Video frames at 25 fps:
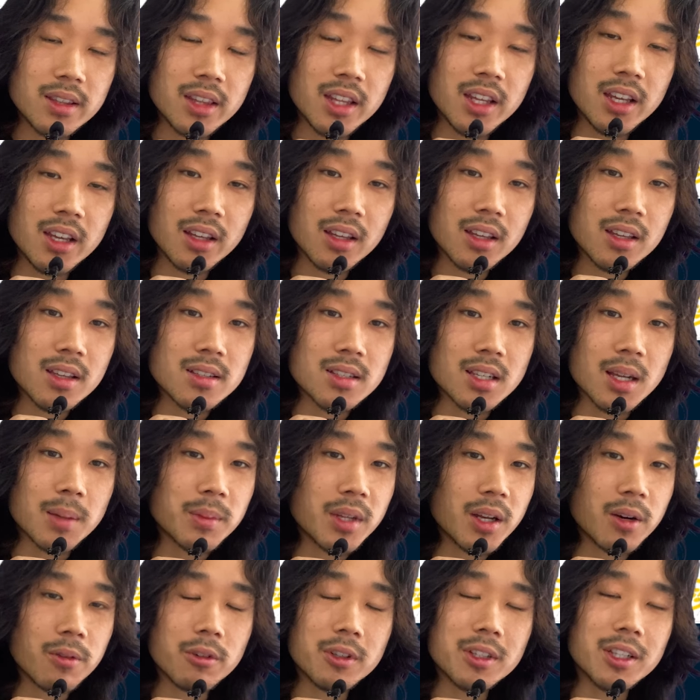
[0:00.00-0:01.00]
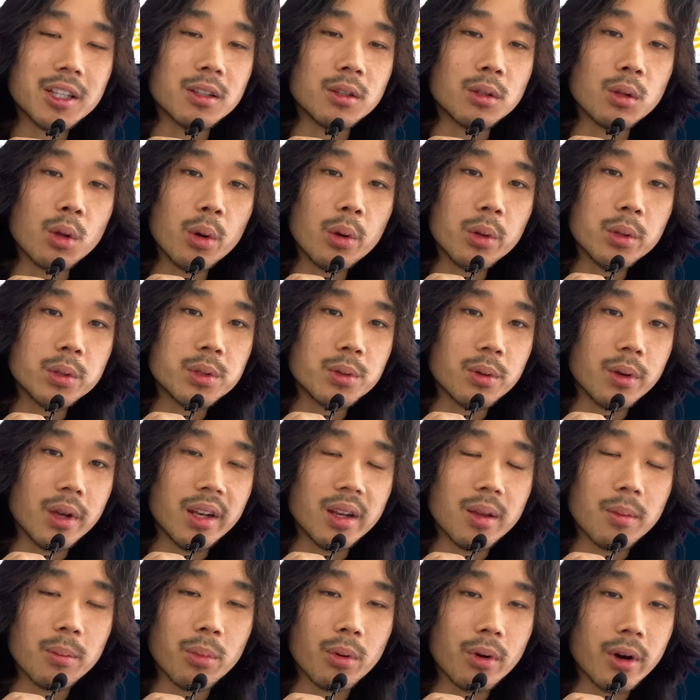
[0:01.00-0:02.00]
Thing is, I'm not really loyal to
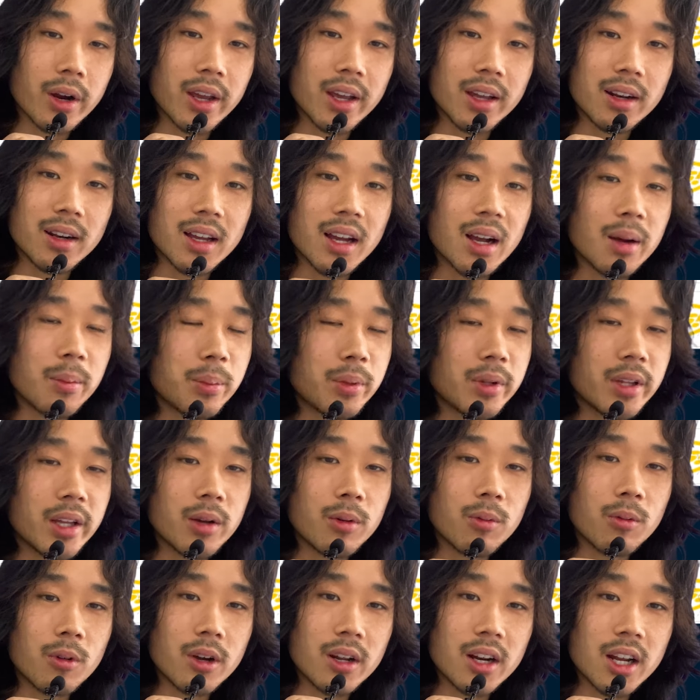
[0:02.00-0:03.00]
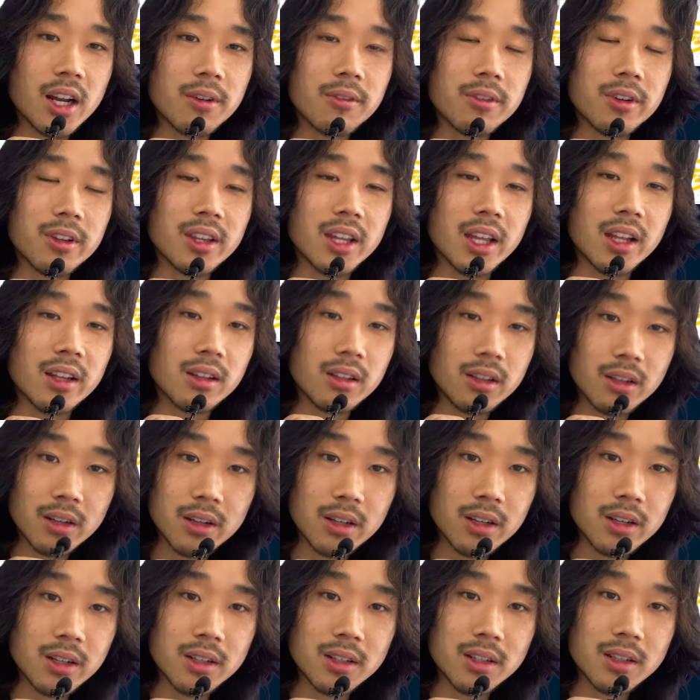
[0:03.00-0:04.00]
any brand. I play whatever that look
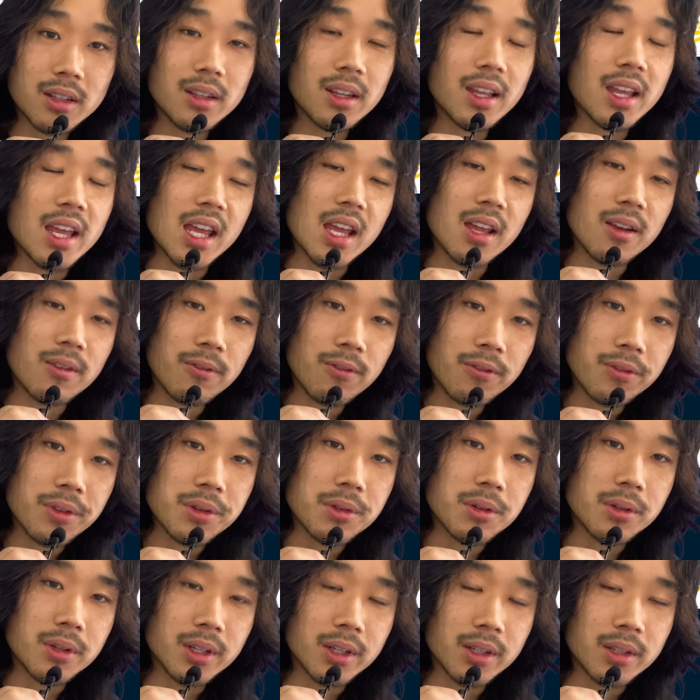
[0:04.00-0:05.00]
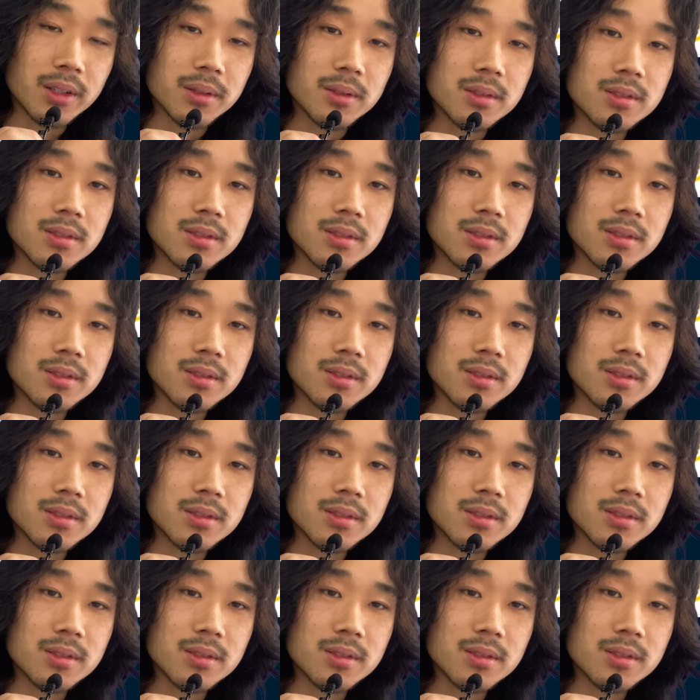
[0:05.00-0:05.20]
good and feel good.